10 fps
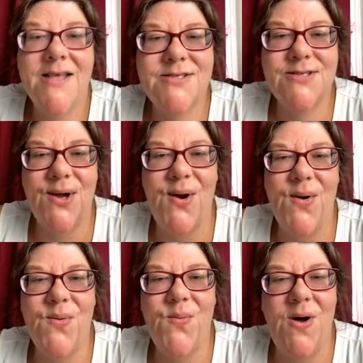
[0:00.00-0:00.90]

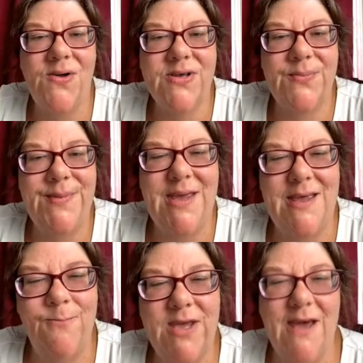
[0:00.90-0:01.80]
So, welcome
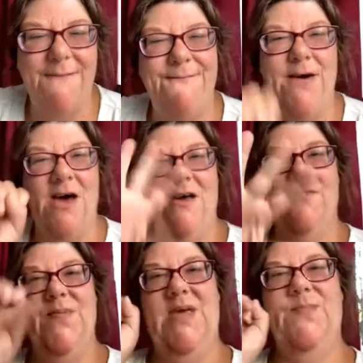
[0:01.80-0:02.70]
in. We got
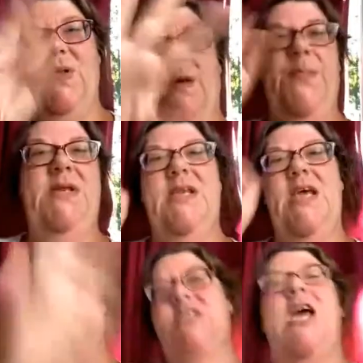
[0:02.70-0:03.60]
five people up in
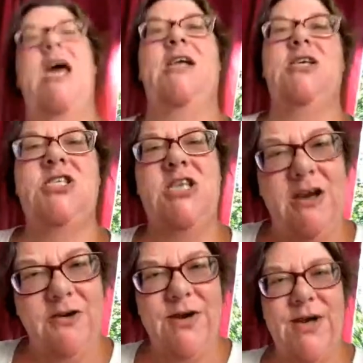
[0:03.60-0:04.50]
that chat.
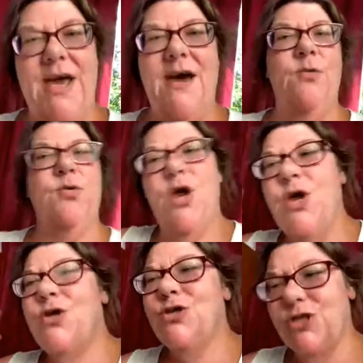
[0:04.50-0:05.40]
Share it out.
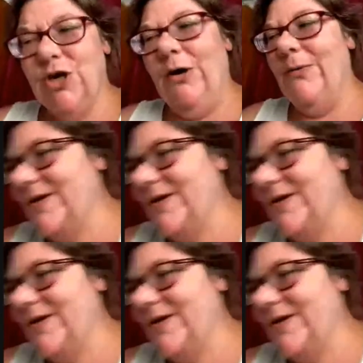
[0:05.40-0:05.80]
Show